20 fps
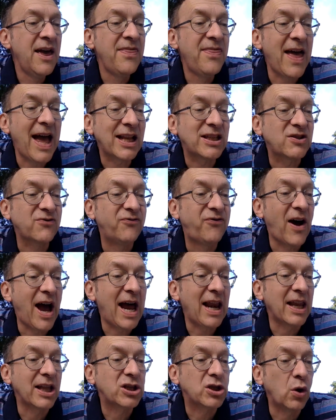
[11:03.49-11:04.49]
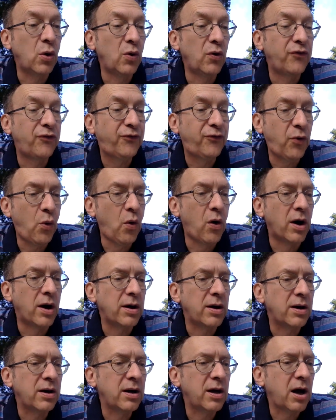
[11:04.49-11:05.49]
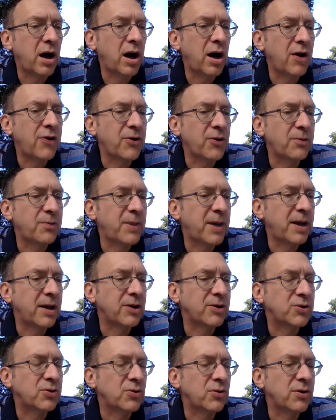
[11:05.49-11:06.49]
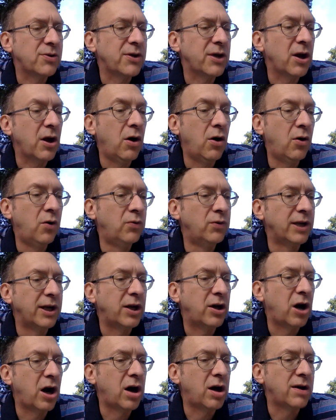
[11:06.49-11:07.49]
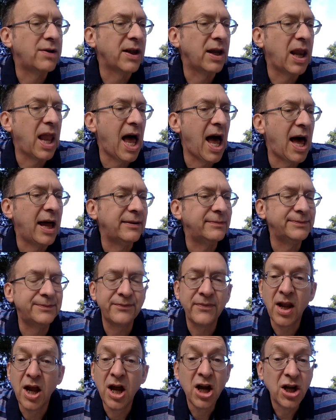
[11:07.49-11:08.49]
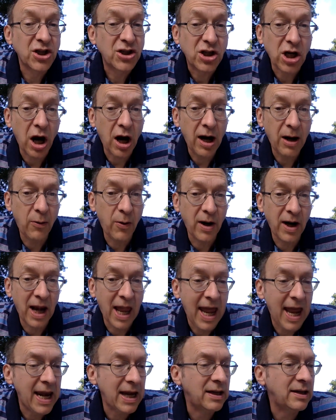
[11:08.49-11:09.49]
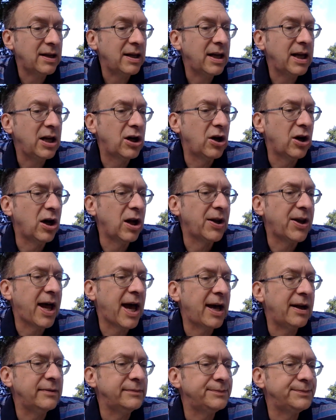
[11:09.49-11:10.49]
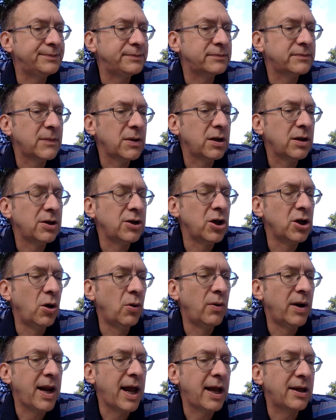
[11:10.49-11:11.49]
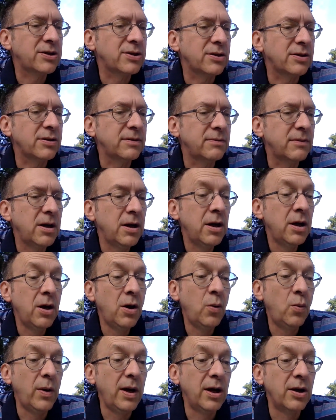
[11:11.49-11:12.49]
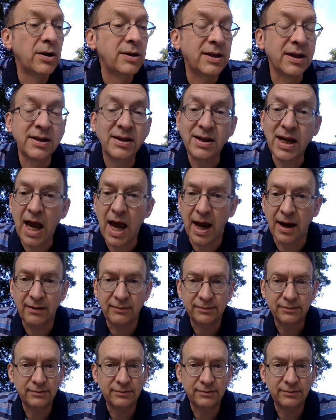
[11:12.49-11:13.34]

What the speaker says: "That's Violet's old Ford," Arthur pedaled toward the only car in the lot. "Sorry we're late," he called out. No one answered. We looked inside.